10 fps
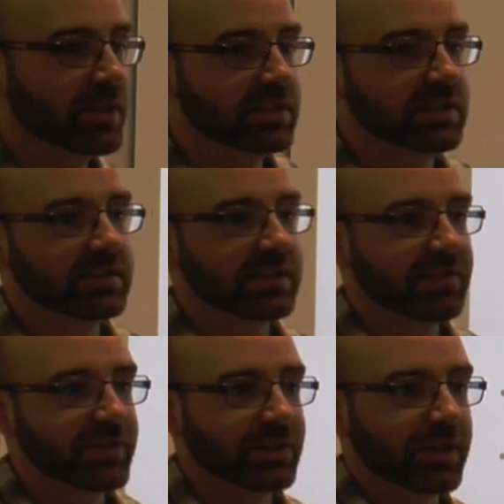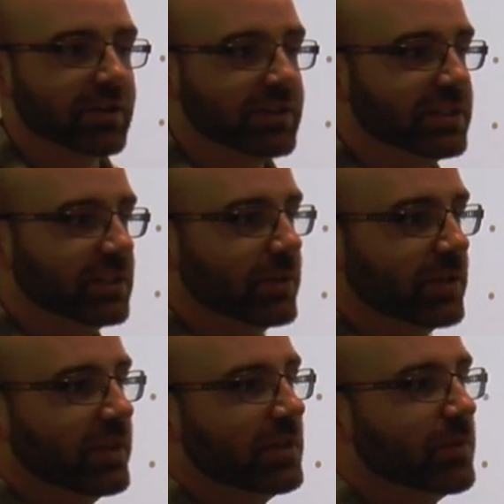message is that every psychology that we
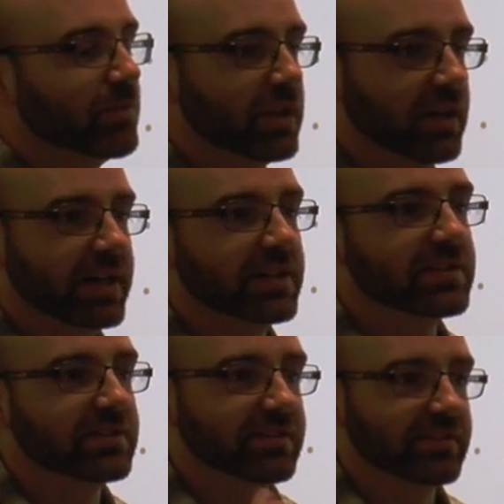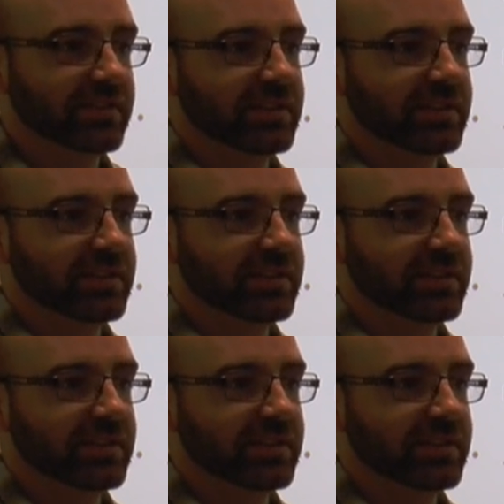develop implies